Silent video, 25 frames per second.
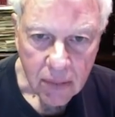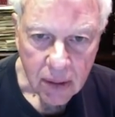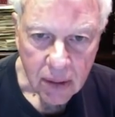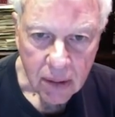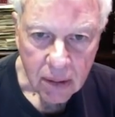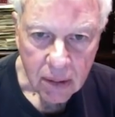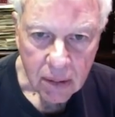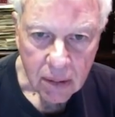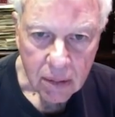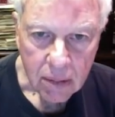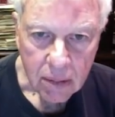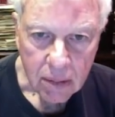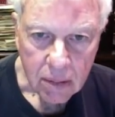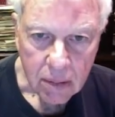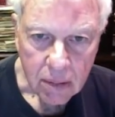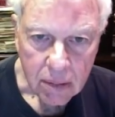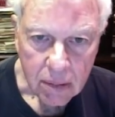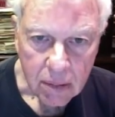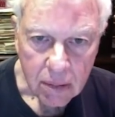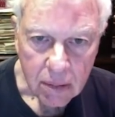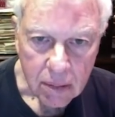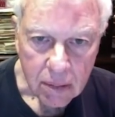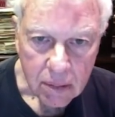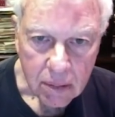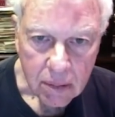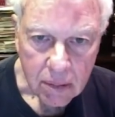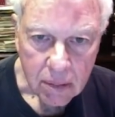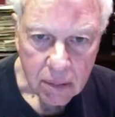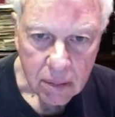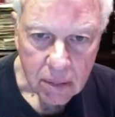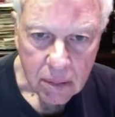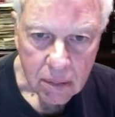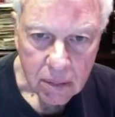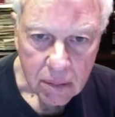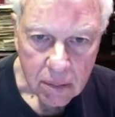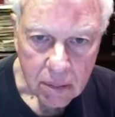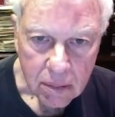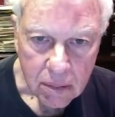
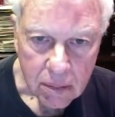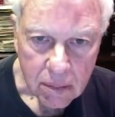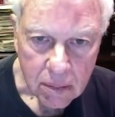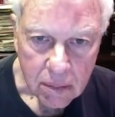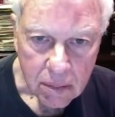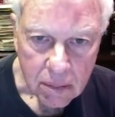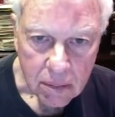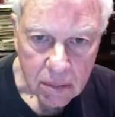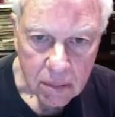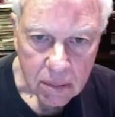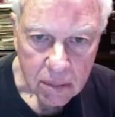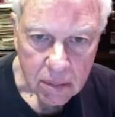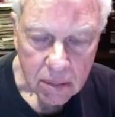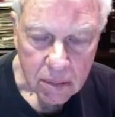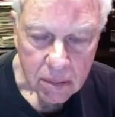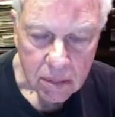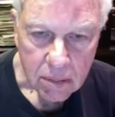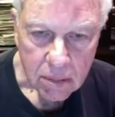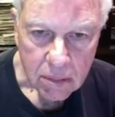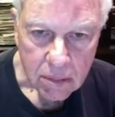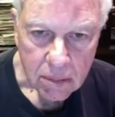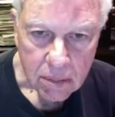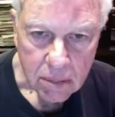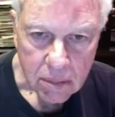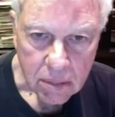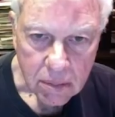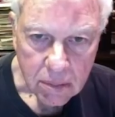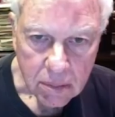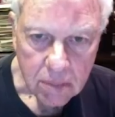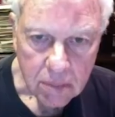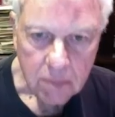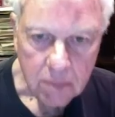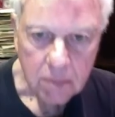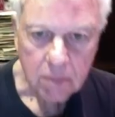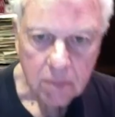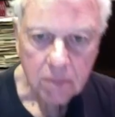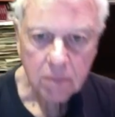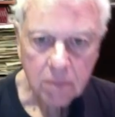
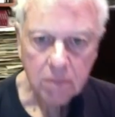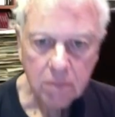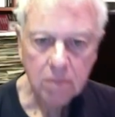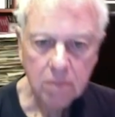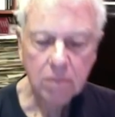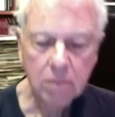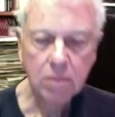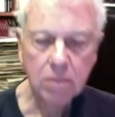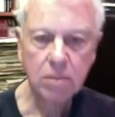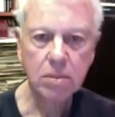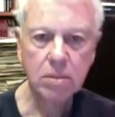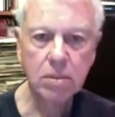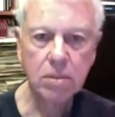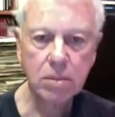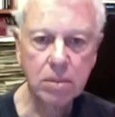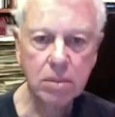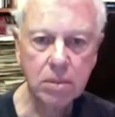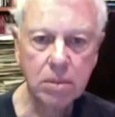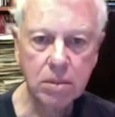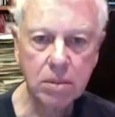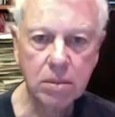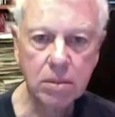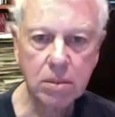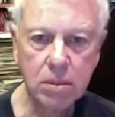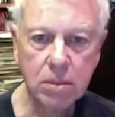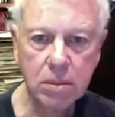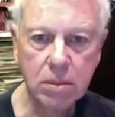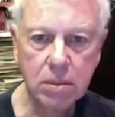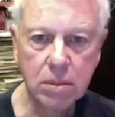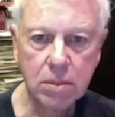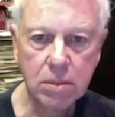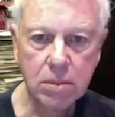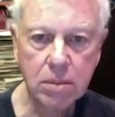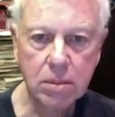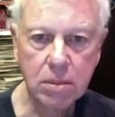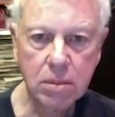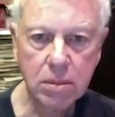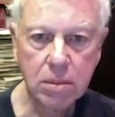
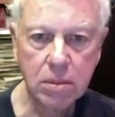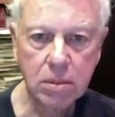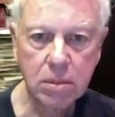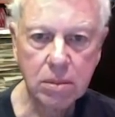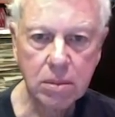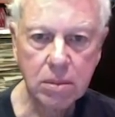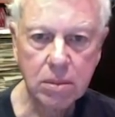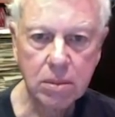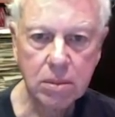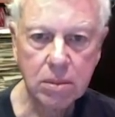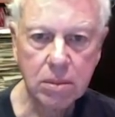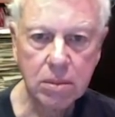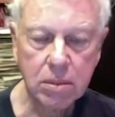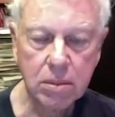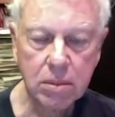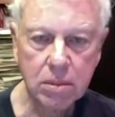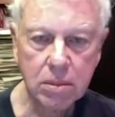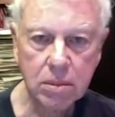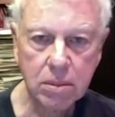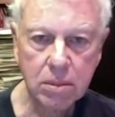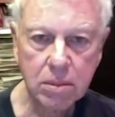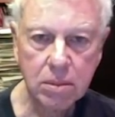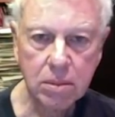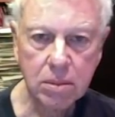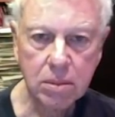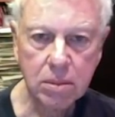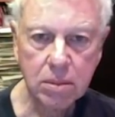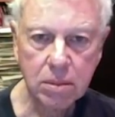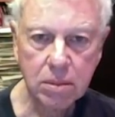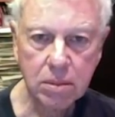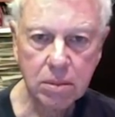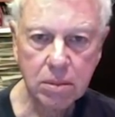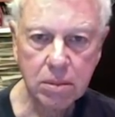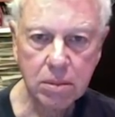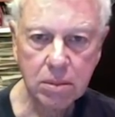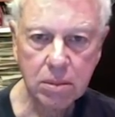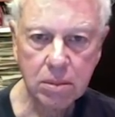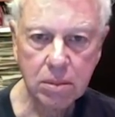
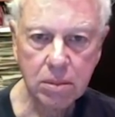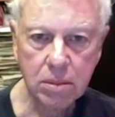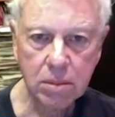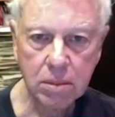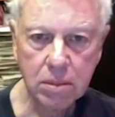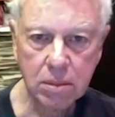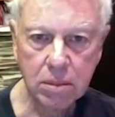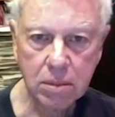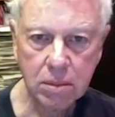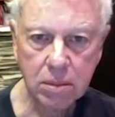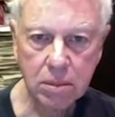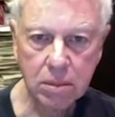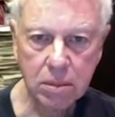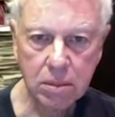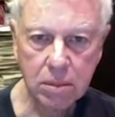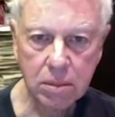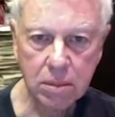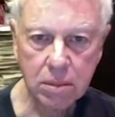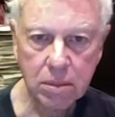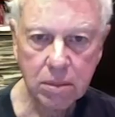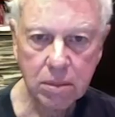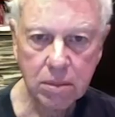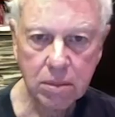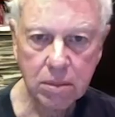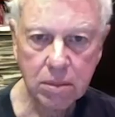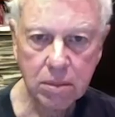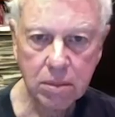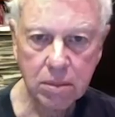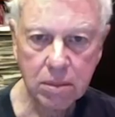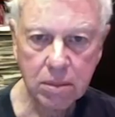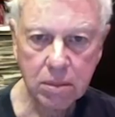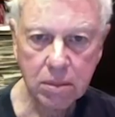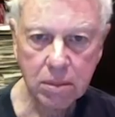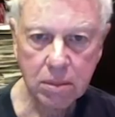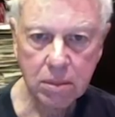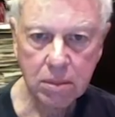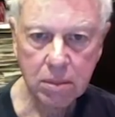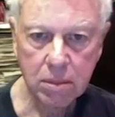
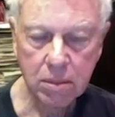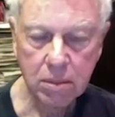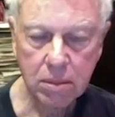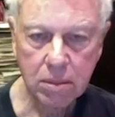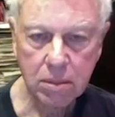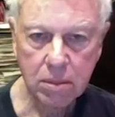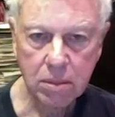The person shown says nothing.